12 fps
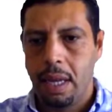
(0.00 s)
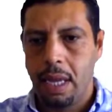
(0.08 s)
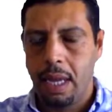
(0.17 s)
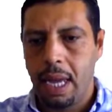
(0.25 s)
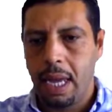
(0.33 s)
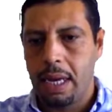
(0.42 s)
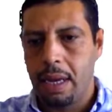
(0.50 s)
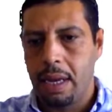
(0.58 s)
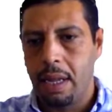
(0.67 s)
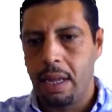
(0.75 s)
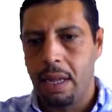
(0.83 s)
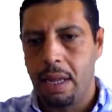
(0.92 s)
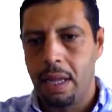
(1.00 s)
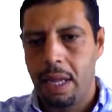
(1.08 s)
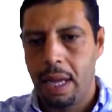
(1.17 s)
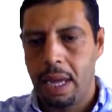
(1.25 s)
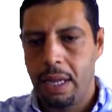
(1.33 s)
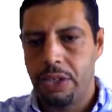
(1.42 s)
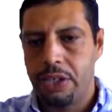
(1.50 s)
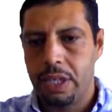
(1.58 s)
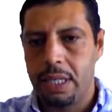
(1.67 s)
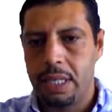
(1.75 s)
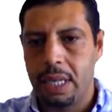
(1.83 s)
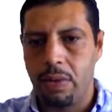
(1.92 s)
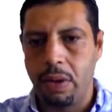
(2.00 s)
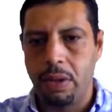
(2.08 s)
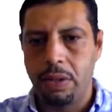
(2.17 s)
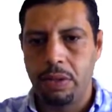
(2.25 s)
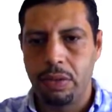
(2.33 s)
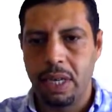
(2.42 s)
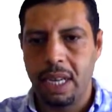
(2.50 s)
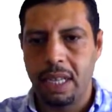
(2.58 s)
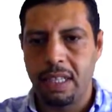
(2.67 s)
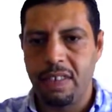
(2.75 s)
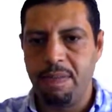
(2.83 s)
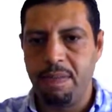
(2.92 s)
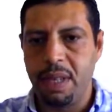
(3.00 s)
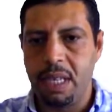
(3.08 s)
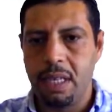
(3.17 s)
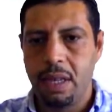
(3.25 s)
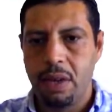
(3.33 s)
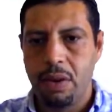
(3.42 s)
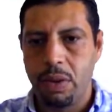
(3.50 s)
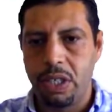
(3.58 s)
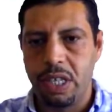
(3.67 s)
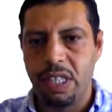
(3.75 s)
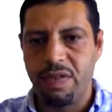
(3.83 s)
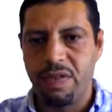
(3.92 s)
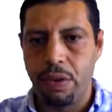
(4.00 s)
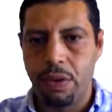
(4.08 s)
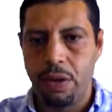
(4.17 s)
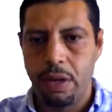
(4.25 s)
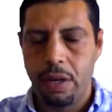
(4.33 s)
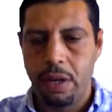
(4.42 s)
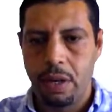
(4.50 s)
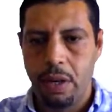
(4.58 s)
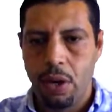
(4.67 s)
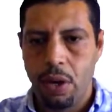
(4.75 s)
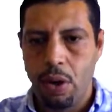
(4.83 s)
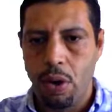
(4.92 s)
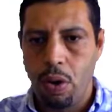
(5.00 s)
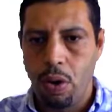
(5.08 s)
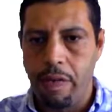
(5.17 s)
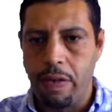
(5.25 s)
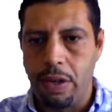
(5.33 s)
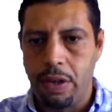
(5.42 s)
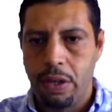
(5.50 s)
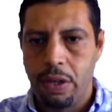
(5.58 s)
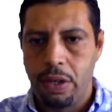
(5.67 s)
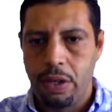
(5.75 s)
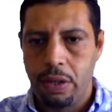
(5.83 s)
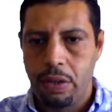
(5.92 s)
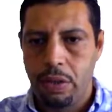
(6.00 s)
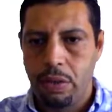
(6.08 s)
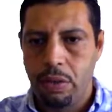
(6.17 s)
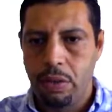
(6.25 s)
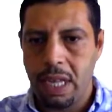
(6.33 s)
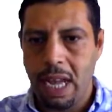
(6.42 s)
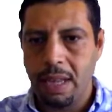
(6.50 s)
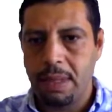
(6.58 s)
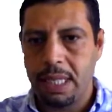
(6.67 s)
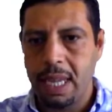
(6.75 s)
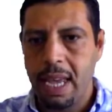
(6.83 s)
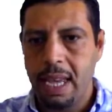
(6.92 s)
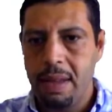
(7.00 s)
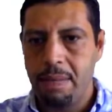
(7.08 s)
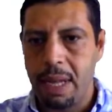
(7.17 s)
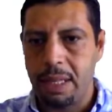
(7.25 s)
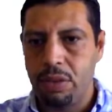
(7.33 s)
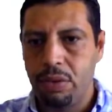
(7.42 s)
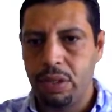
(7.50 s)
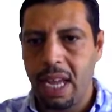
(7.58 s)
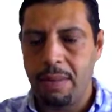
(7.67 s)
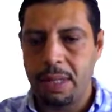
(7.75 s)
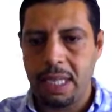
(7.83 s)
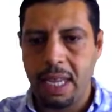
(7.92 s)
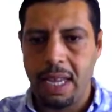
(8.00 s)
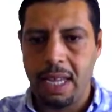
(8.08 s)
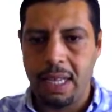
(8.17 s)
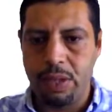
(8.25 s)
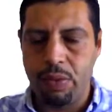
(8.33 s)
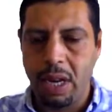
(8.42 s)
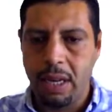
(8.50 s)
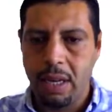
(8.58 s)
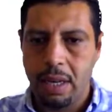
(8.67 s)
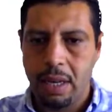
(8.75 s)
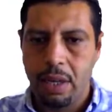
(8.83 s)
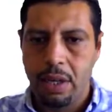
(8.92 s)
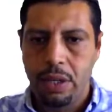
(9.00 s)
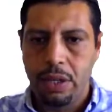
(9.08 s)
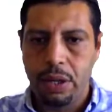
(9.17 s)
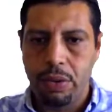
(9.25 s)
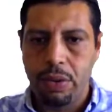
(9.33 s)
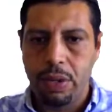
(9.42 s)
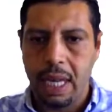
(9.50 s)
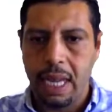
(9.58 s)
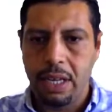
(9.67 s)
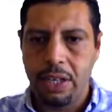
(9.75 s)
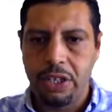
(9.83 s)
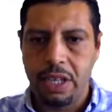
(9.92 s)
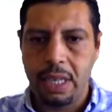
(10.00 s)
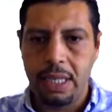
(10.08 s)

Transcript: Again, h is equal to negative b, which is 4 over 2 times a, but 2 times a is 1, so the h